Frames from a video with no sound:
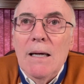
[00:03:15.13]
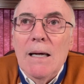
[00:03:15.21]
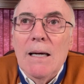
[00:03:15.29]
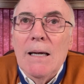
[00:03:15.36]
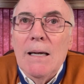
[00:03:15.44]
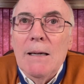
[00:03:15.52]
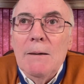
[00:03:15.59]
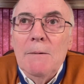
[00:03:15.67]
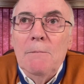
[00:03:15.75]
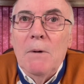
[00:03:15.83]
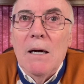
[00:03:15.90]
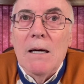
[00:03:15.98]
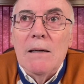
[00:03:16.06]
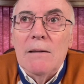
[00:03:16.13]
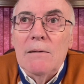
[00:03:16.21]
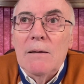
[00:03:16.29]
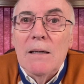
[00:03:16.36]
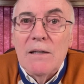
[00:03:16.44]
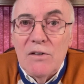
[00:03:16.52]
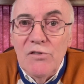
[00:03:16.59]

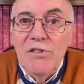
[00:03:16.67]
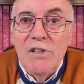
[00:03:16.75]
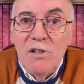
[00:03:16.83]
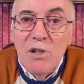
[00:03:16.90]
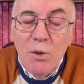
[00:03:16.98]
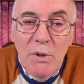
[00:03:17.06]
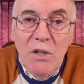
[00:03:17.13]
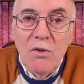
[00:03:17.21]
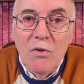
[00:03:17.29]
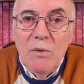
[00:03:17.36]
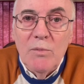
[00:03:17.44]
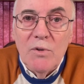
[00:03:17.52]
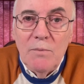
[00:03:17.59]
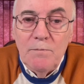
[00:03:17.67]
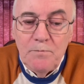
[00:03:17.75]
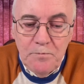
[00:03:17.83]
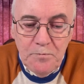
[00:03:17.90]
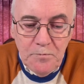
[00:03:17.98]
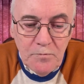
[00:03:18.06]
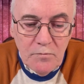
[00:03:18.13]
are considered to be normal.
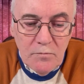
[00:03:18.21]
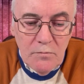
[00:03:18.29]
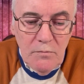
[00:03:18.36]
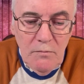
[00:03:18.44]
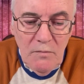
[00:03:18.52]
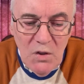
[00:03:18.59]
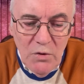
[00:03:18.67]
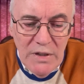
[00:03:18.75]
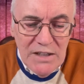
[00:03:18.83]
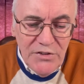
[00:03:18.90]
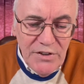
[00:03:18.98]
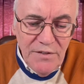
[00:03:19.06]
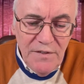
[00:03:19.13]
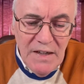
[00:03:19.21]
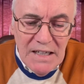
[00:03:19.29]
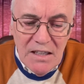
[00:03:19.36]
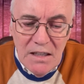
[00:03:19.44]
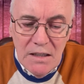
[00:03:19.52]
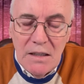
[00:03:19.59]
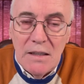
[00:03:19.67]
Well, that's the effect
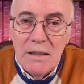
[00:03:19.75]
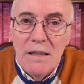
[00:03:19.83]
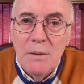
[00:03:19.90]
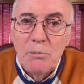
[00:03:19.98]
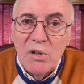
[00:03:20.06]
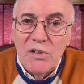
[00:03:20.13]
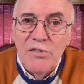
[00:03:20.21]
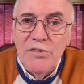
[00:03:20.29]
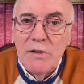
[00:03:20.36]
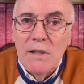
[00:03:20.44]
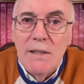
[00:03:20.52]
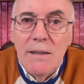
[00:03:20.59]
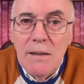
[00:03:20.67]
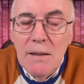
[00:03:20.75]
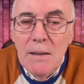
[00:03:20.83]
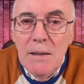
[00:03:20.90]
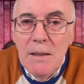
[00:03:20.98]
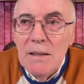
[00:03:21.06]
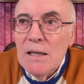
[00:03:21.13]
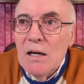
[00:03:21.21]
personally.
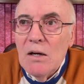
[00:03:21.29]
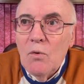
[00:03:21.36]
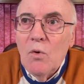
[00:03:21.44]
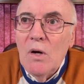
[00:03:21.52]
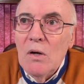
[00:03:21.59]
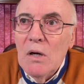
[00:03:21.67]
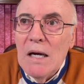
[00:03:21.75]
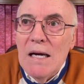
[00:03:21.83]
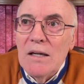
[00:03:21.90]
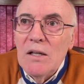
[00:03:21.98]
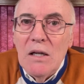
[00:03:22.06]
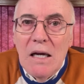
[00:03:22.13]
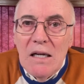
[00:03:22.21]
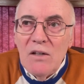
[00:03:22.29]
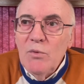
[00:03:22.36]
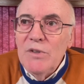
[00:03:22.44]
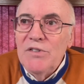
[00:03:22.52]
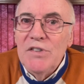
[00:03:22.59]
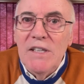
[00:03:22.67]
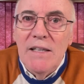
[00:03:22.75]
Now, how do we
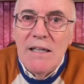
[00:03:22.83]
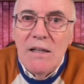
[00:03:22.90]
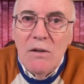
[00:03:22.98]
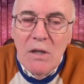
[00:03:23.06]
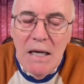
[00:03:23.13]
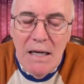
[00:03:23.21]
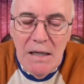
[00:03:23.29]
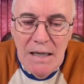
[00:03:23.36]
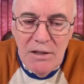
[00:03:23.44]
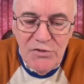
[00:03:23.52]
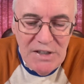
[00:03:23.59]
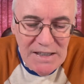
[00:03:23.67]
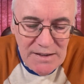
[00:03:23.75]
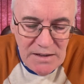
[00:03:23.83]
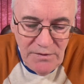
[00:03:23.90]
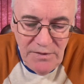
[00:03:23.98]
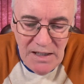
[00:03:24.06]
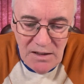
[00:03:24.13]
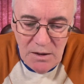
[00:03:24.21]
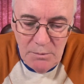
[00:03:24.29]
see that? How's that
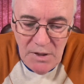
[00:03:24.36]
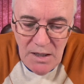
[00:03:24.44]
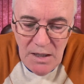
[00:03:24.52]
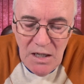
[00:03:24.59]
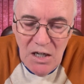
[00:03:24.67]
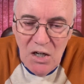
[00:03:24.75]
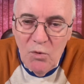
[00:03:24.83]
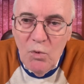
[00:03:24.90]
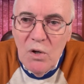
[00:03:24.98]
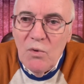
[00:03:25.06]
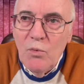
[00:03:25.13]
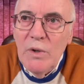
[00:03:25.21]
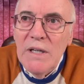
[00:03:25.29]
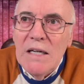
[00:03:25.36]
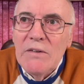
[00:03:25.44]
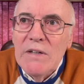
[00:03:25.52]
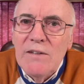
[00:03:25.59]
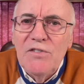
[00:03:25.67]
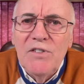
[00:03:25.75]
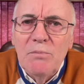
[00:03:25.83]
develop? Well, we now
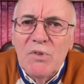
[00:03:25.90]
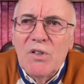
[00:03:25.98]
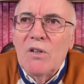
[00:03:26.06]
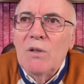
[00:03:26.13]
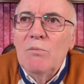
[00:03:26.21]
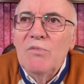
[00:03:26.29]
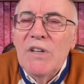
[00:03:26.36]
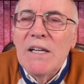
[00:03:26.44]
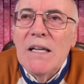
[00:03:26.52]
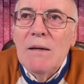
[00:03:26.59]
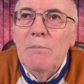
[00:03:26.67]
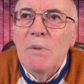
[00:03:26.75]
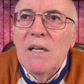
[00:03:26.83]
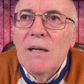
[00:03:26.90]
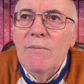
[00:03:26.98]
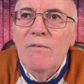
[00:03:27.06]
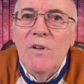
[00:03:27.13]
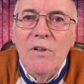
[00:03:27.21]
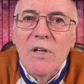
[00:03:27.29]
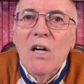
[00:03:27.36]
have some terms that have become
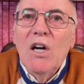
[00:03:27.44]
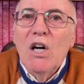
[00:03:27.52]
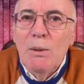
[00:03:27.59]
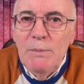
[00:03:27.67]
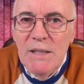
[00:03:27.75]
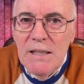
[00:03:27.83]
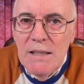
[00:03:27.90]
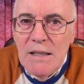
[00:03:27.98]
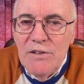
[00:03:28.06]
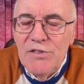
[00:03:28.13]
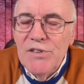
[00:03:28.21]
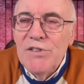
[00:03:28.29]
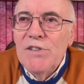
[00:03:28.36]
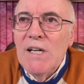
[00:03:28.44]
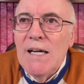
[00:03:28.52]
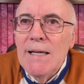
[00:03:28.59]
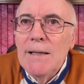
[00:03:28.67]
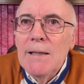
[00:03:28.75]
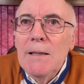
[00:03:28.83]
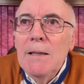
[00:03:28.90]
very common in our
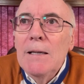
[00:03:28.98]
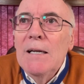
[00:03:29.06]
society,